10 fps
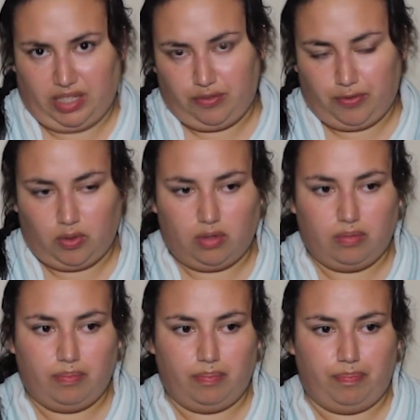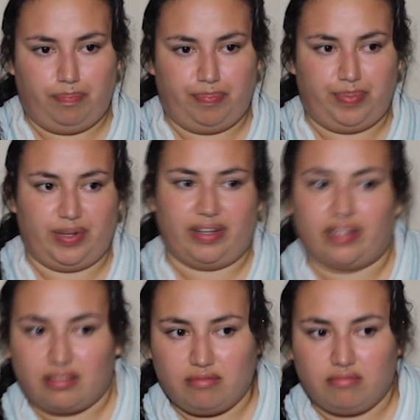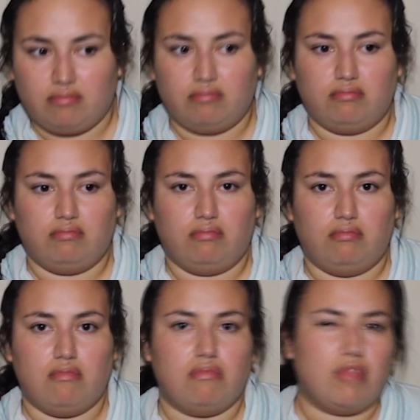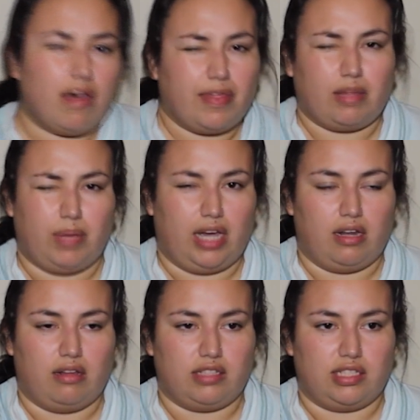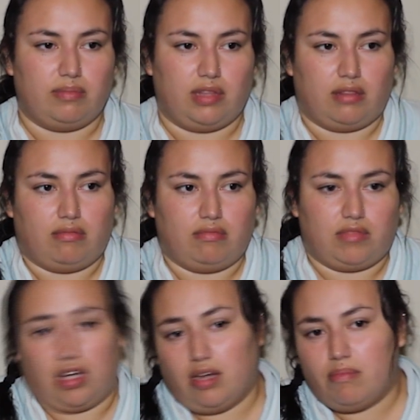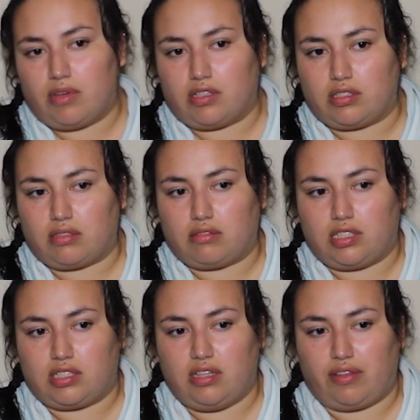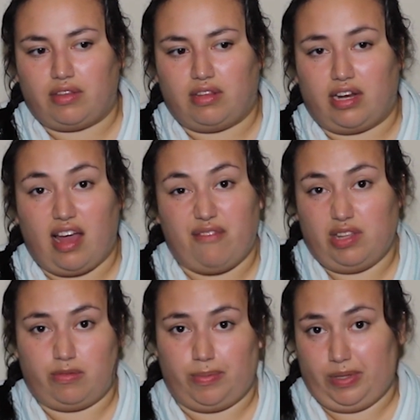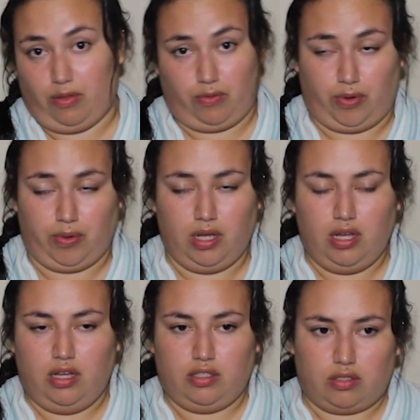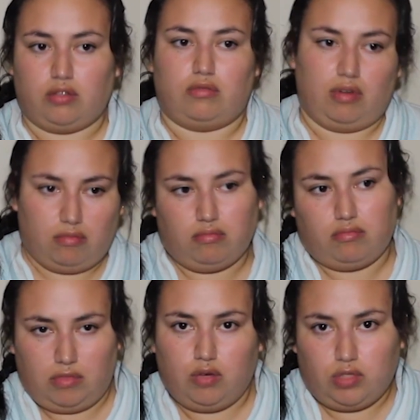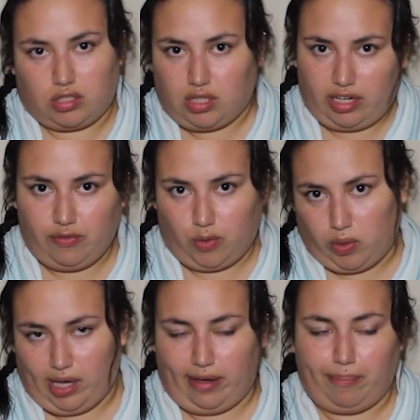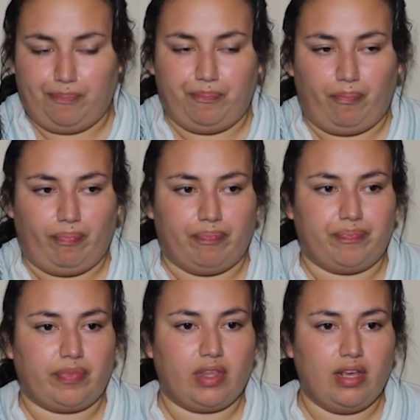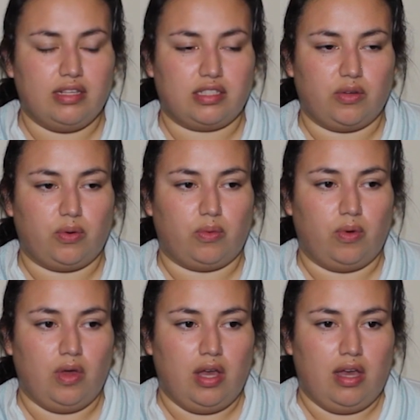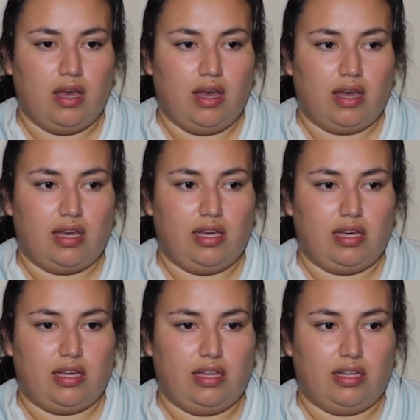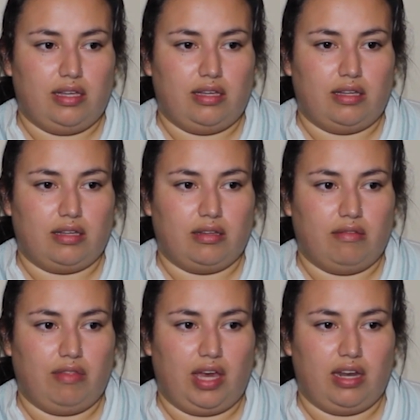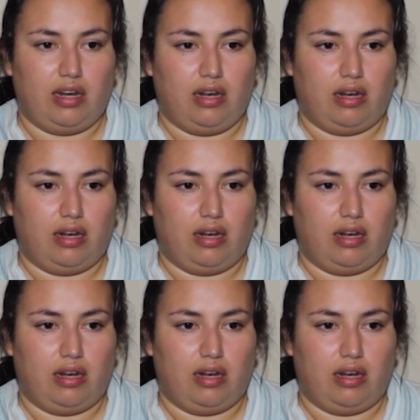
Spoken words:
painful, but not that bad at the same time because it's nothing that I've never been through. So it was kind of okay. So he then